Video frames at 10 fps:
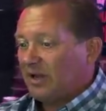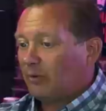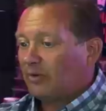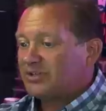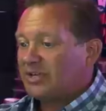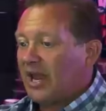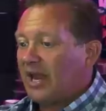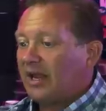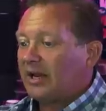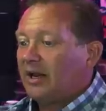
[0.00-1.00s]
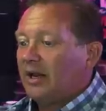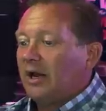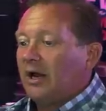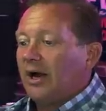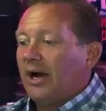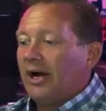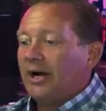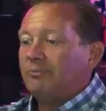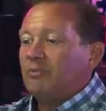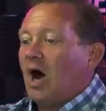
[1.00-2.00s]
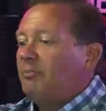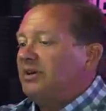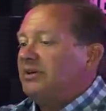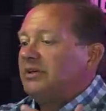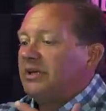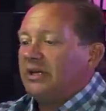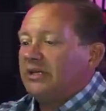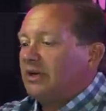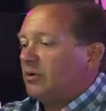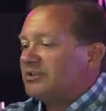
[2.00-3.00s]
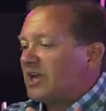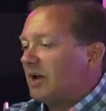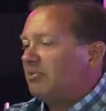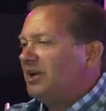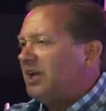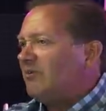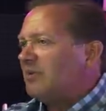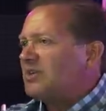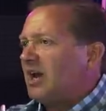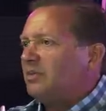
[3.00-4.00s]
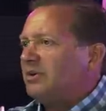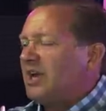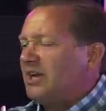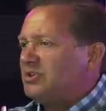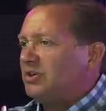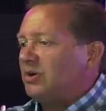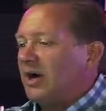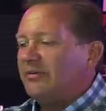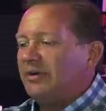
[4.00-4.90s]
They were saying up in, you know, it's got plenty of upside potential.